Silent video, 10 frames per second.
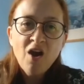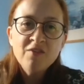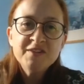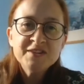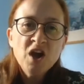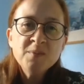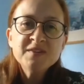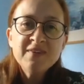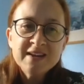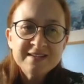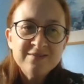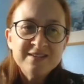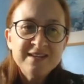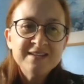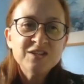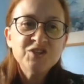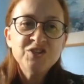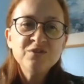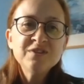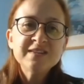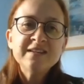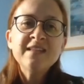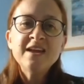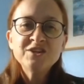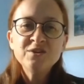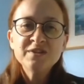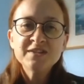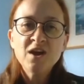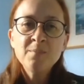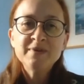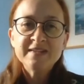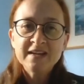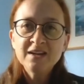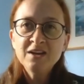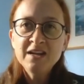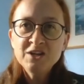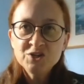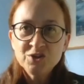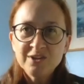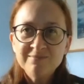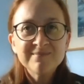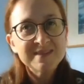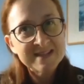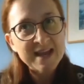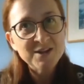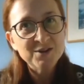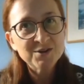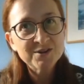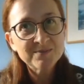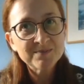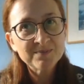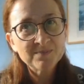of the types of activities that students in their tutor time particularly enjoy. Take a look.